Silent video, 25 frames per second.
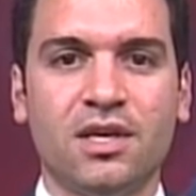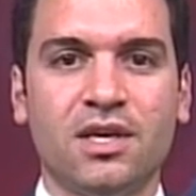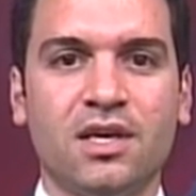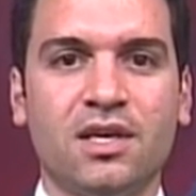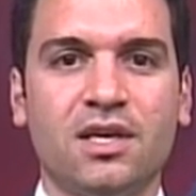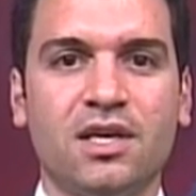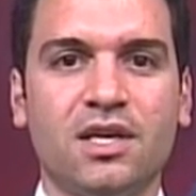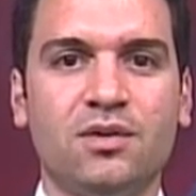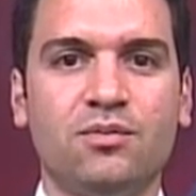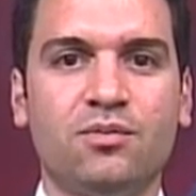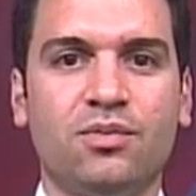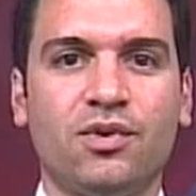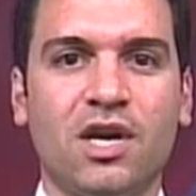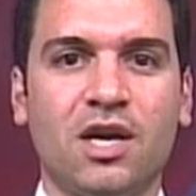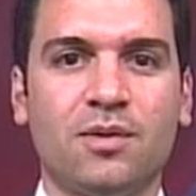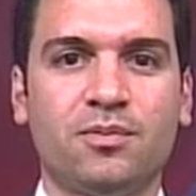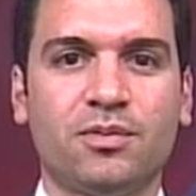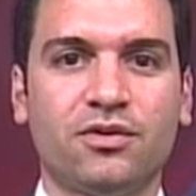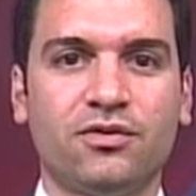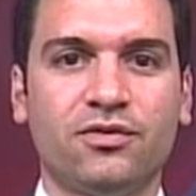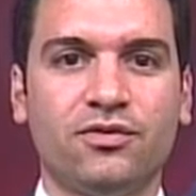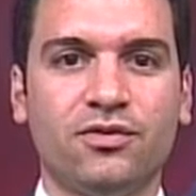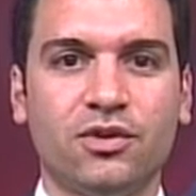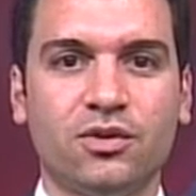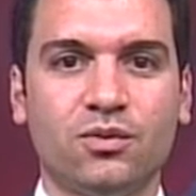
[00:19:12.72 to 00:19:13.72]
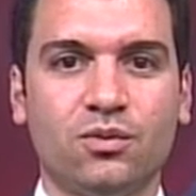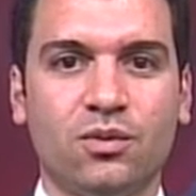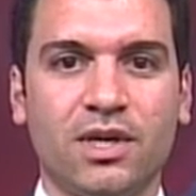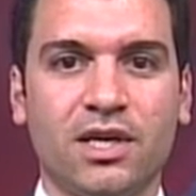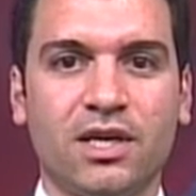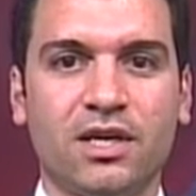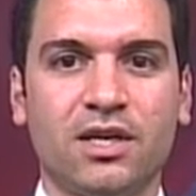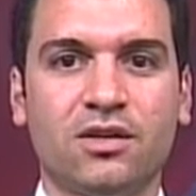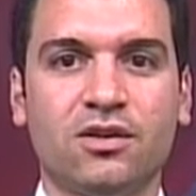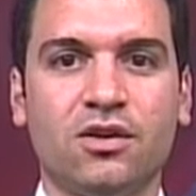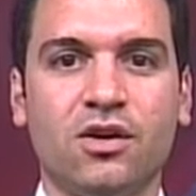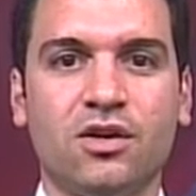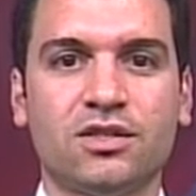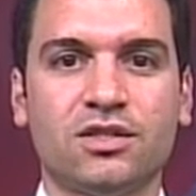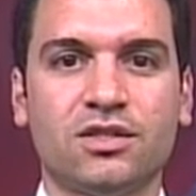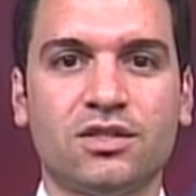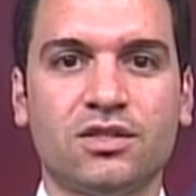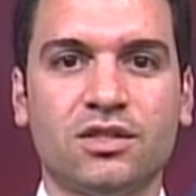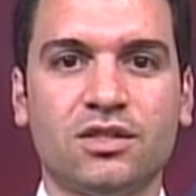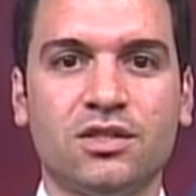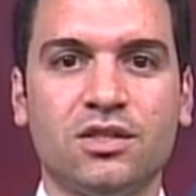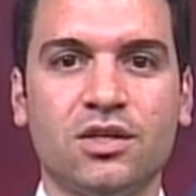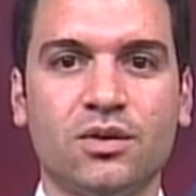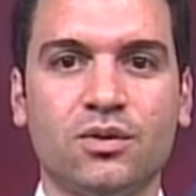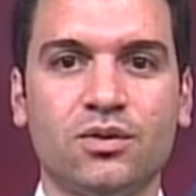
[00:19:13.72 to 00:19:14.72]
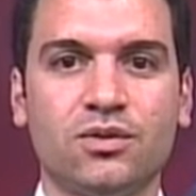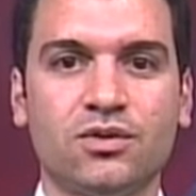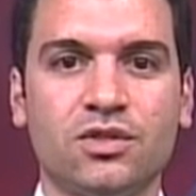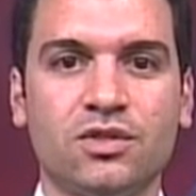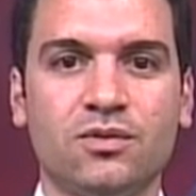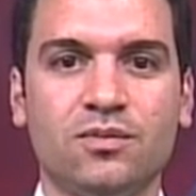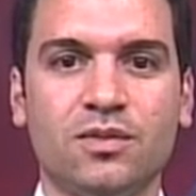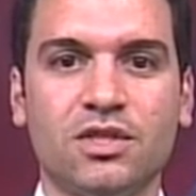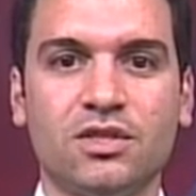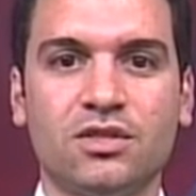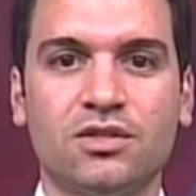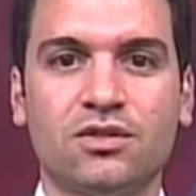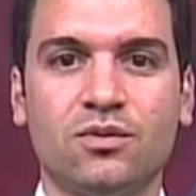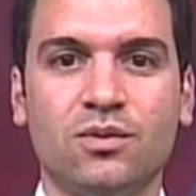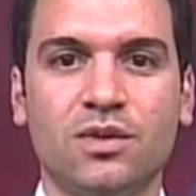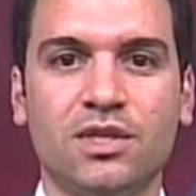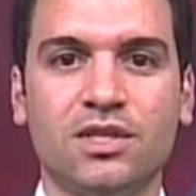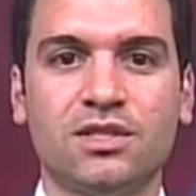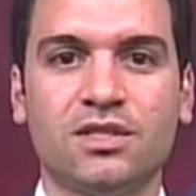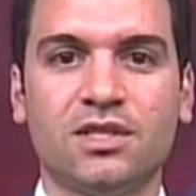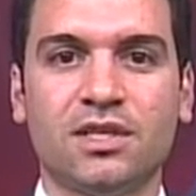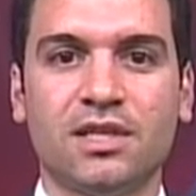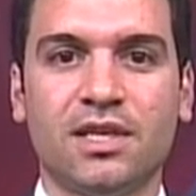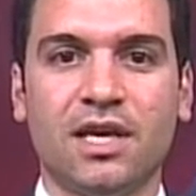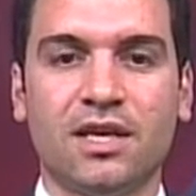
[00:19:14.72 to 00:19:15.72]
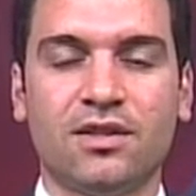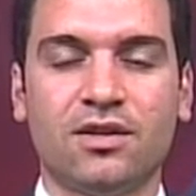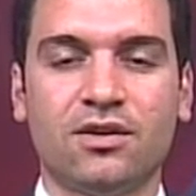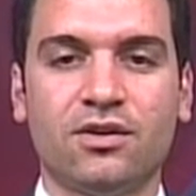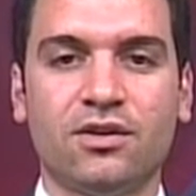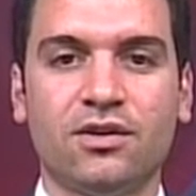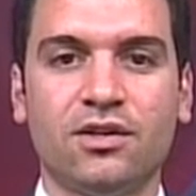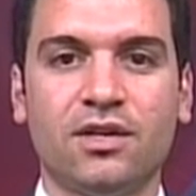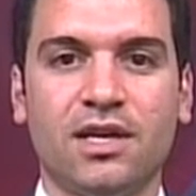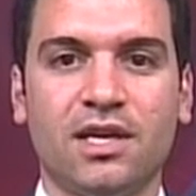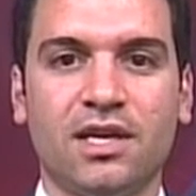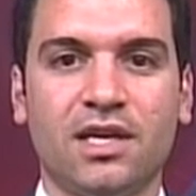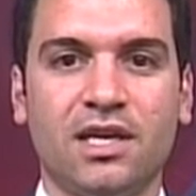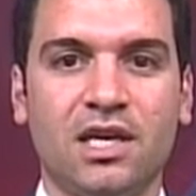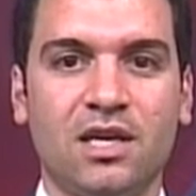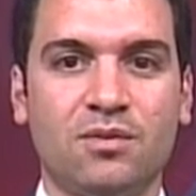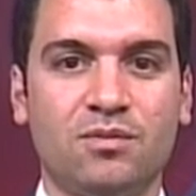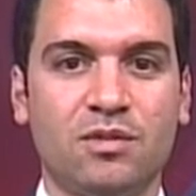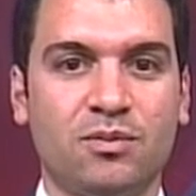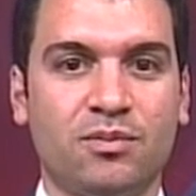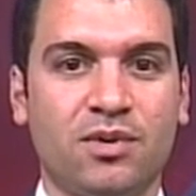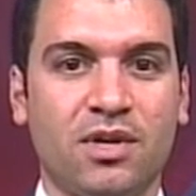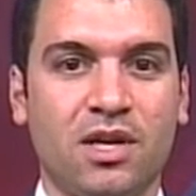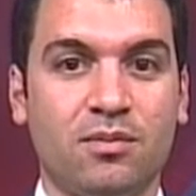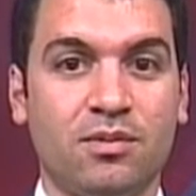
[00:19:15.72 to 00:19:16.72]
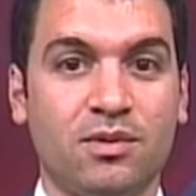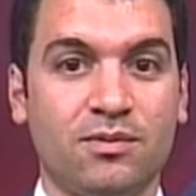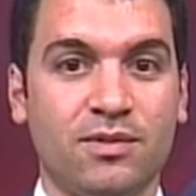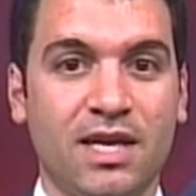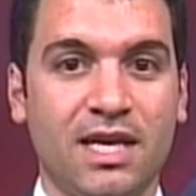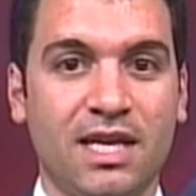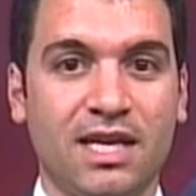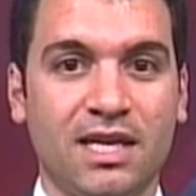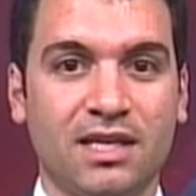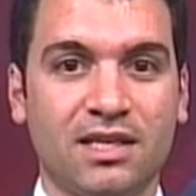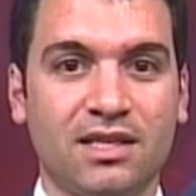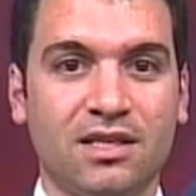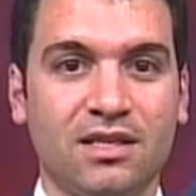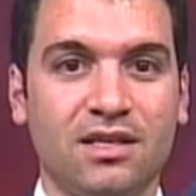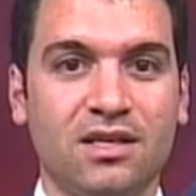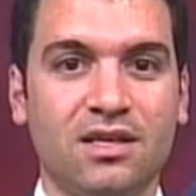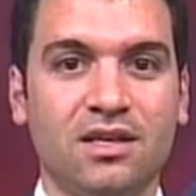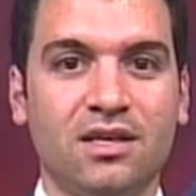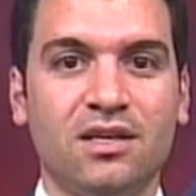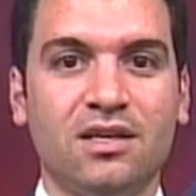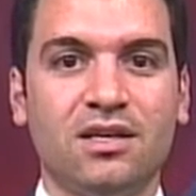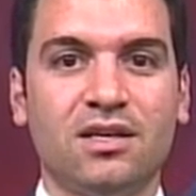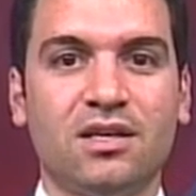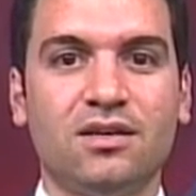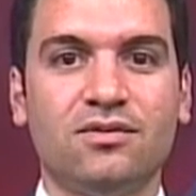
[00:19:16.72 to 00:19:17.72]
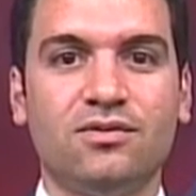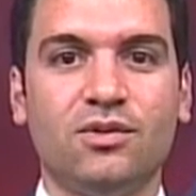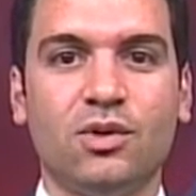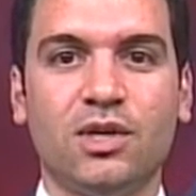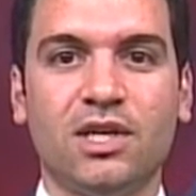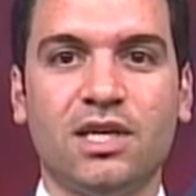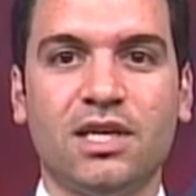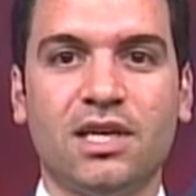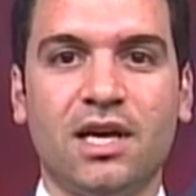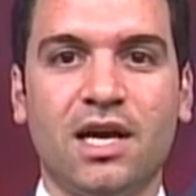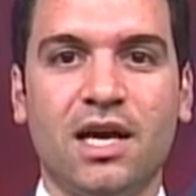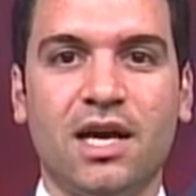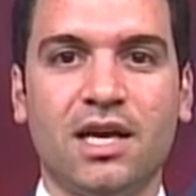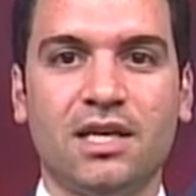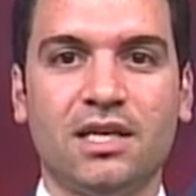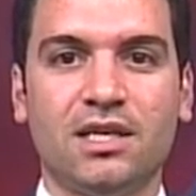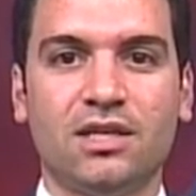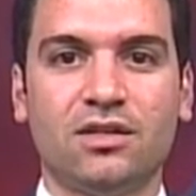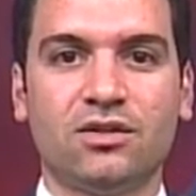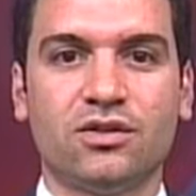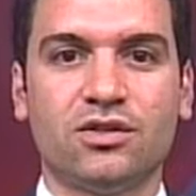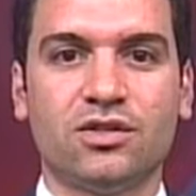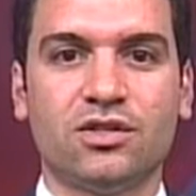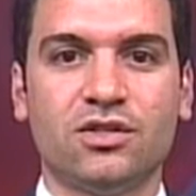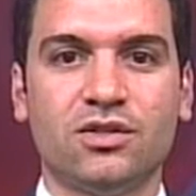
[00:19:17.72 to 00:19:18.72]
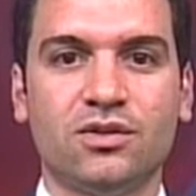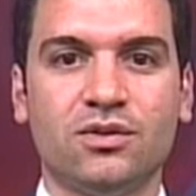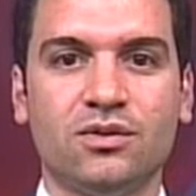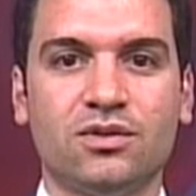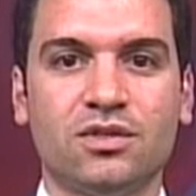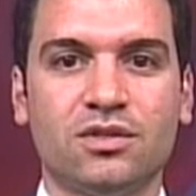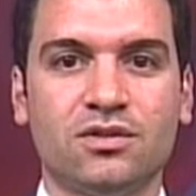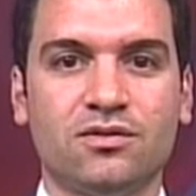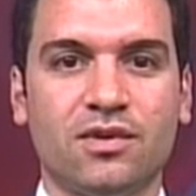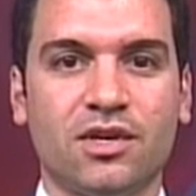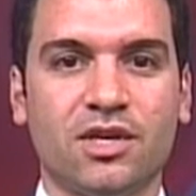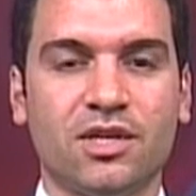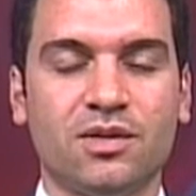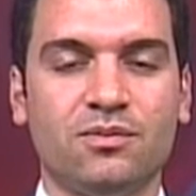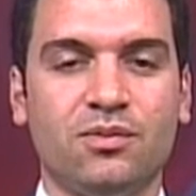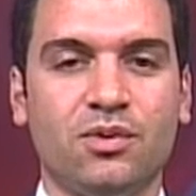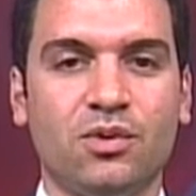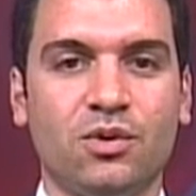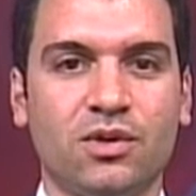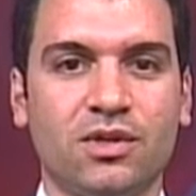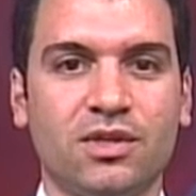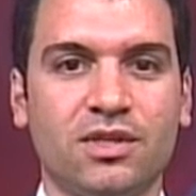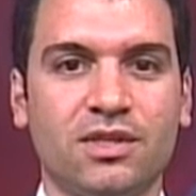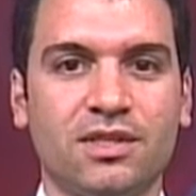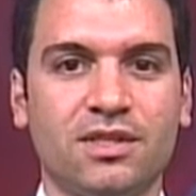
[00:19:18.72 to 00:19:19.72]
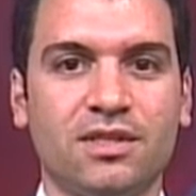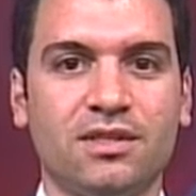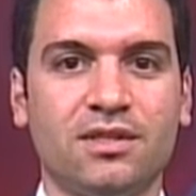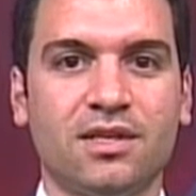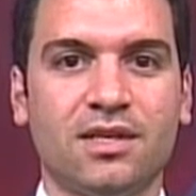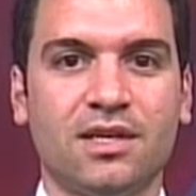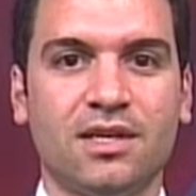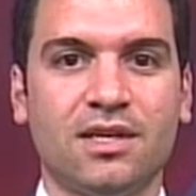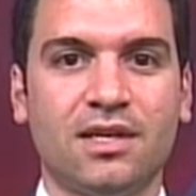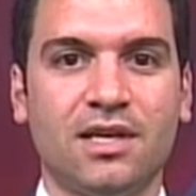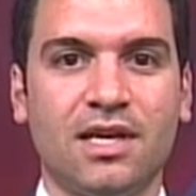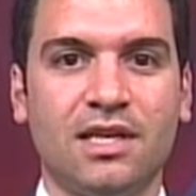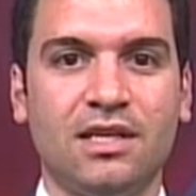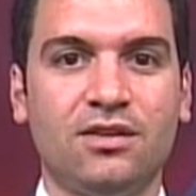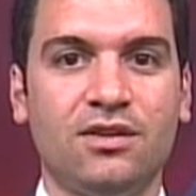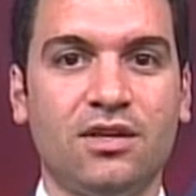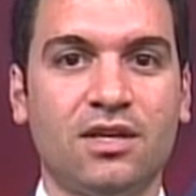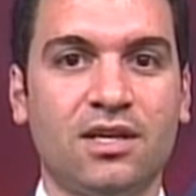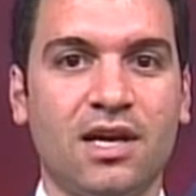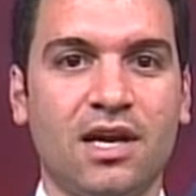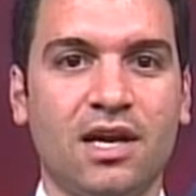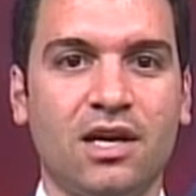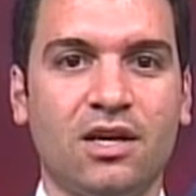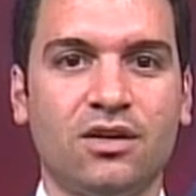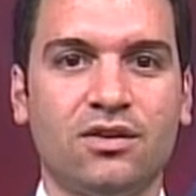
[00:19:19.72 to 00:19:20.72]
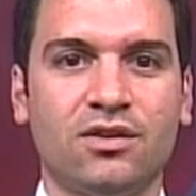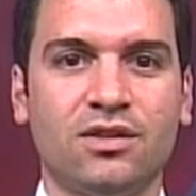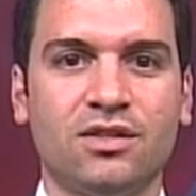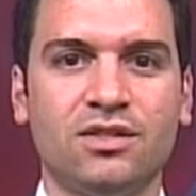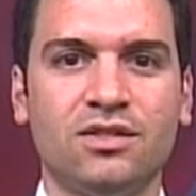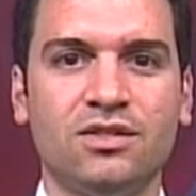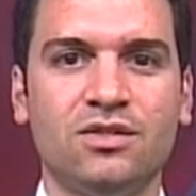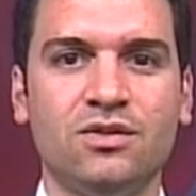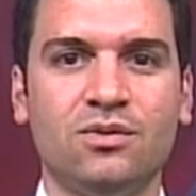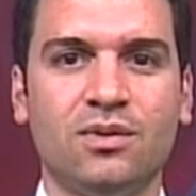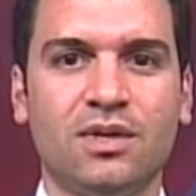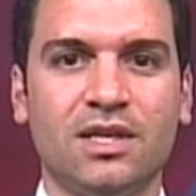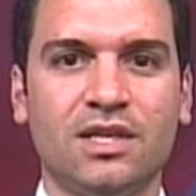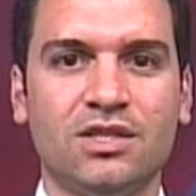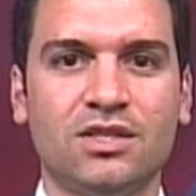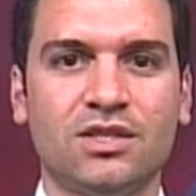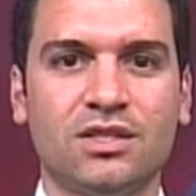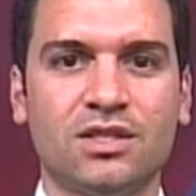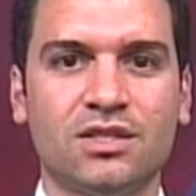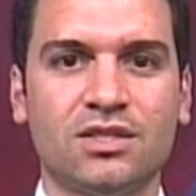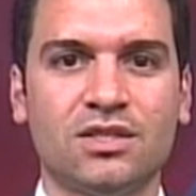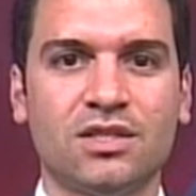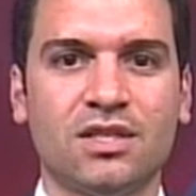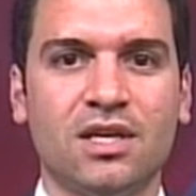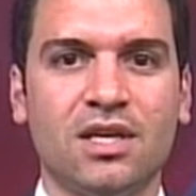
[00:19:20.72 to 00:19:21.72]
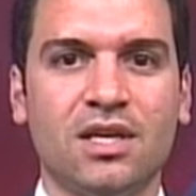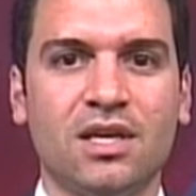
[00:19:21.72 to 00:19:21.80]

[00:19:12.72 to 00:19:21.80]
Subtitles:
Improper footwear causes the toes to be squeezed together and can be problematic. Avoiding high-heeled shoes is very important. Anything higher than 2 inches.